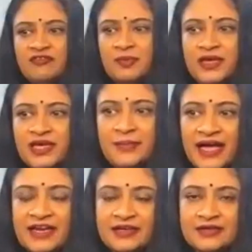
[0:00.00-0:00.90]
never be a
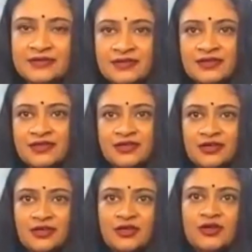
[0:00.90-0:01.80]
barrier
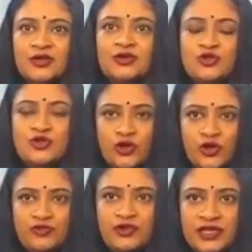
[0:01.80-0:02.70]
to the joy
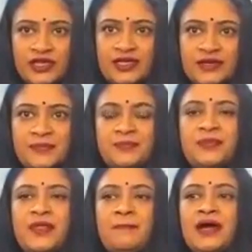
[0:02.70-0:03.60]
of reading.
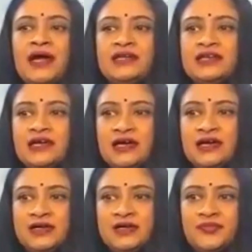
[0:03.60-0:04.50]
But
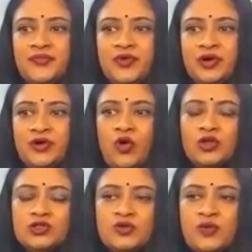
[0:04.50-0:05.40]

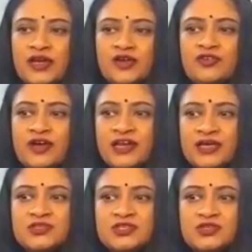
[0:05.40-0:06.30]
also, one of our
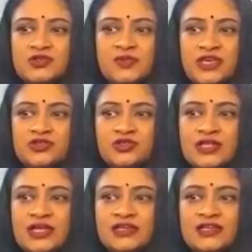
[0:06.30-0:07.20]
aims is to make sure
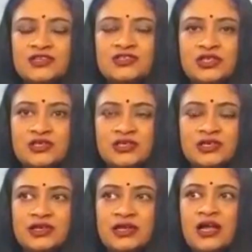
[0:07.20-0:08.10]
that the
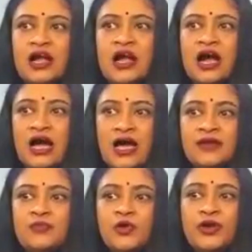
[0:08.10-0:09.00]
children
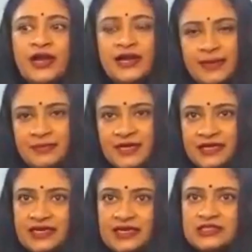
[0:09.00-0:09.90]
are more adept
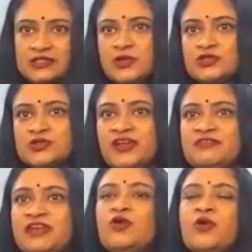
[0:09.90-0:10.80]
at English, because
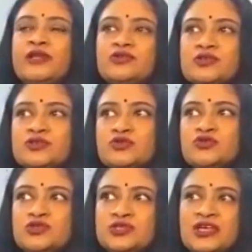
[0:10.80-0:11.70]
when we go into the
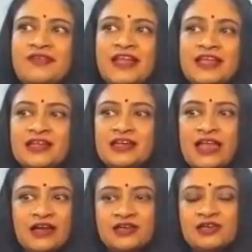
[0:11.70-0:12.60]
schools, they are very
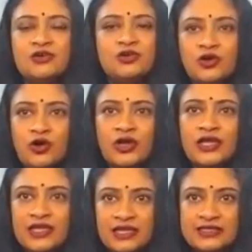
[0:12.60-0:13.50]
reluctant to talk
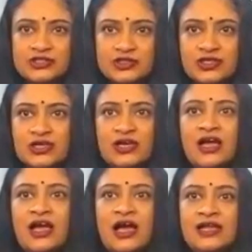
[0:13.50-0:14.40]
in English.
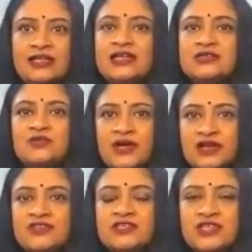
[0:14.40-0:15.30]
And that's one
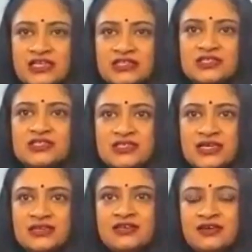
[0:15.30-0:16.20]
of the challenges
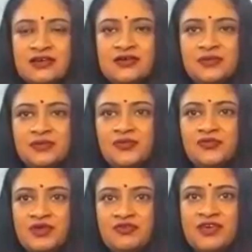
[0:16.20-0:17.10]
that
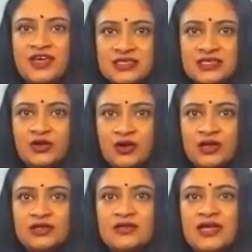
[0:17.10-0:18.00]
we face a
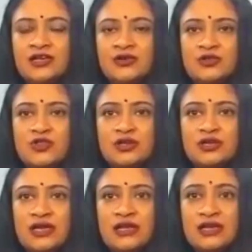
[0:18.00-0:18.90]
lot, that
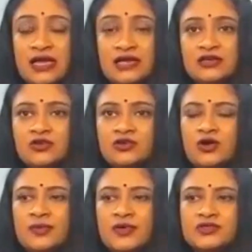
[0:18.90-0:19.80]
children are reluctant to
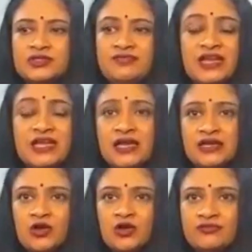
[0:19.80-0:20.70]
talk because they're very
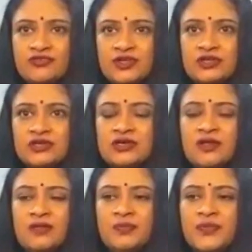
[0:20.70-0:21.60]
underconfident.
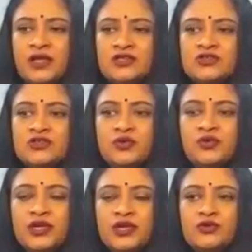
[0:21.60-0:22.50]
So
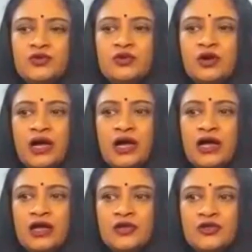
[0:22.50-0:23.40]
we do
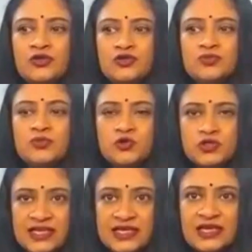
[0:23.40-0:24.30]
use
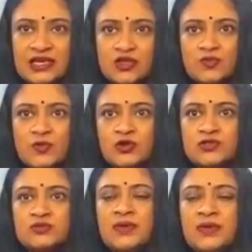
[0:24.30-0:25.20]
mostly English
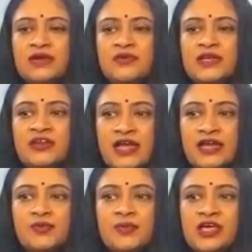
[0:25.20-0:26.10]
books, but we
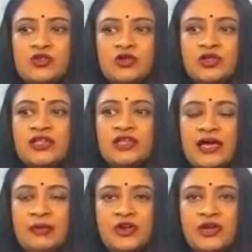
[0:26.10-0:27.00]
try to make sure that the
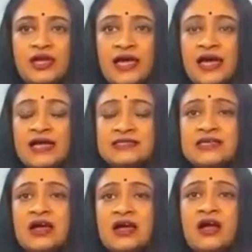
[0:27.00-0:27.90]
library
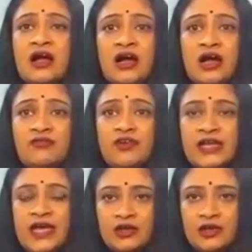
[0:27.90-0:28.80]
has
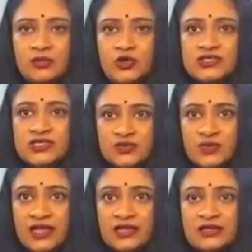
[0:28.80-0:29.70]
vernacular books as
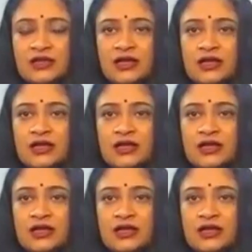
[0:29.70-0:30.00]
well,